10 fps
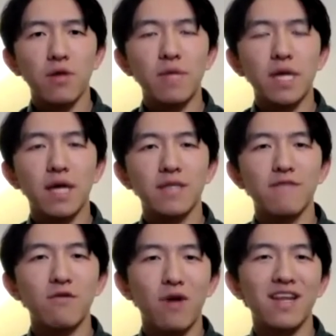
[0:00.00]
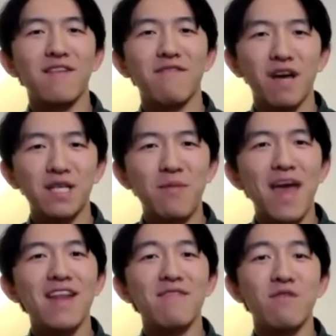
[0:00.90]
Because if you identify as a
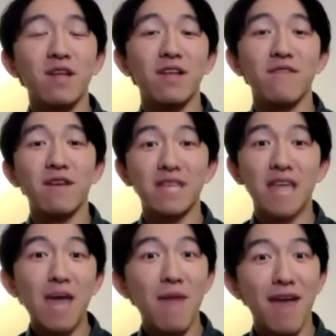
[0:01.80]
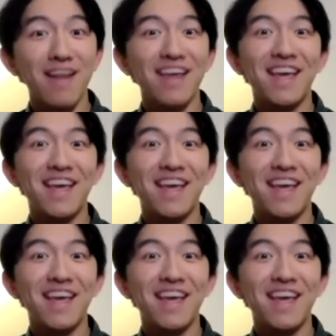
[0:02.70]
man, if you identify as a gay man,